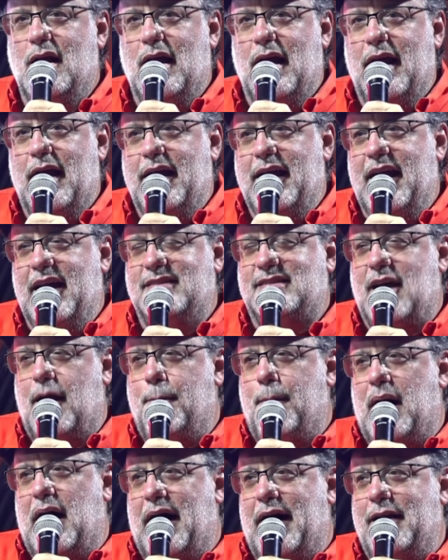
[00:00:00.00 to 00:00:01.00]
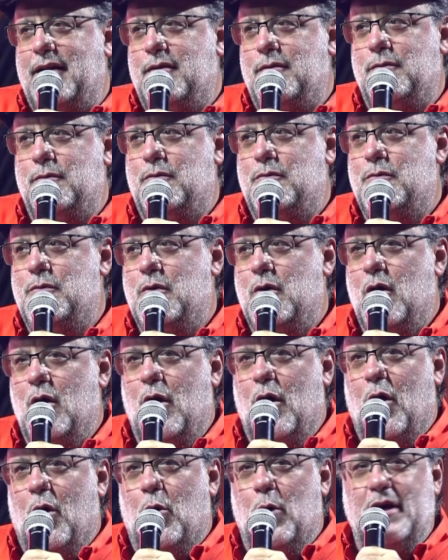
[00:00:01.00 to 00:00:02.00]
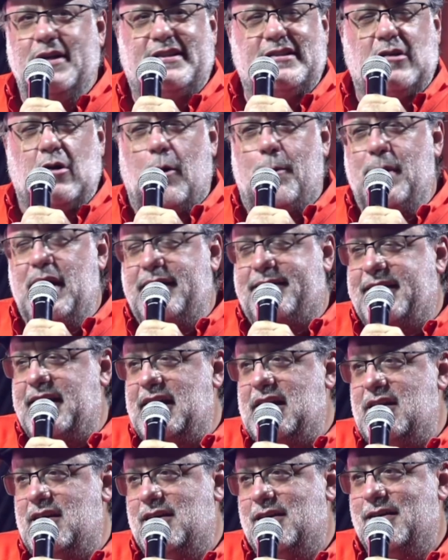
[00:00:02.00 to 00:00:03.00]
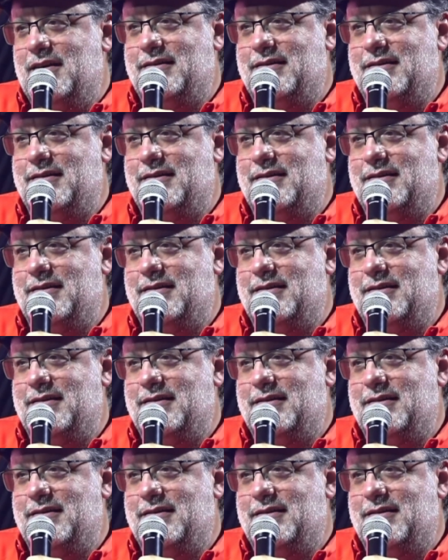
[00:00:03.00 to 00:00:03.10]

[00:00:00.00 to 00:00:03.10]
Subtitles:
He's a man who is committed